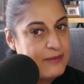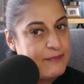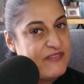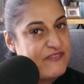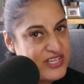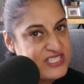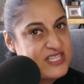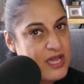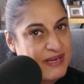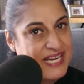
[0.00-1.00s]
But first
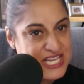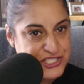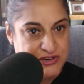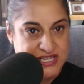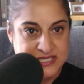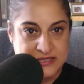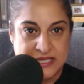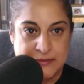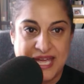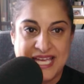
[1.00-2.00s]
start by categorizing
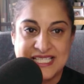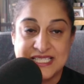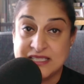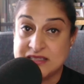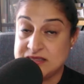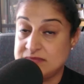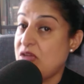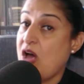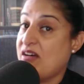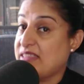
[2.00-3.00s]
them as,
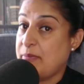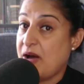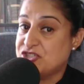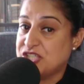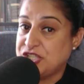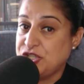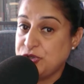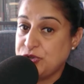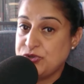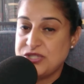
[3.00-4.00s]
are they partially
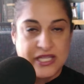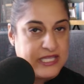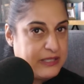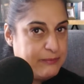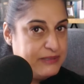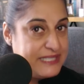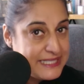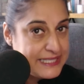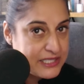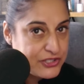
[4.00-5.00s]
used? Are they
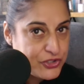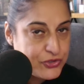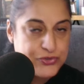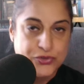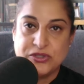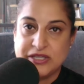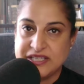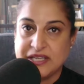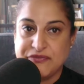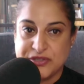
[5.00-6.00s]
completely unused? Or are
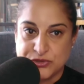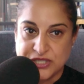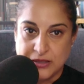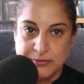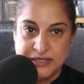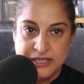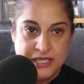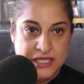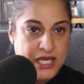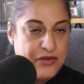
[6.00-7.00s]
they filled up?
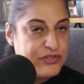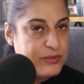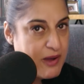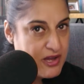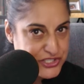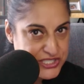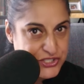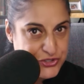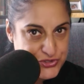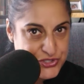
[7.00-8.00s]
For the partially
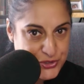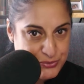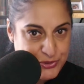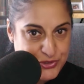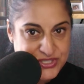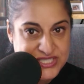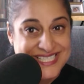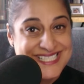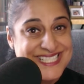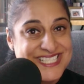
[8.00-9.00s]
used notebooks,
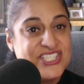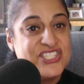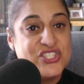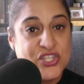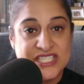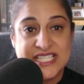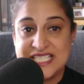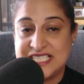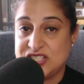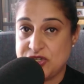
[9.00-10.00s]
consider
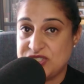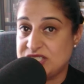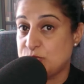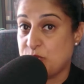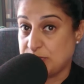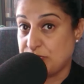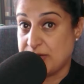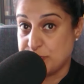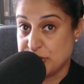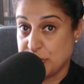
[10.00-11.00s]
consolidating the notes into one
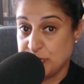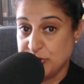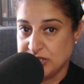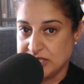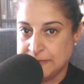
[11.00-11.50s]
primary notebook.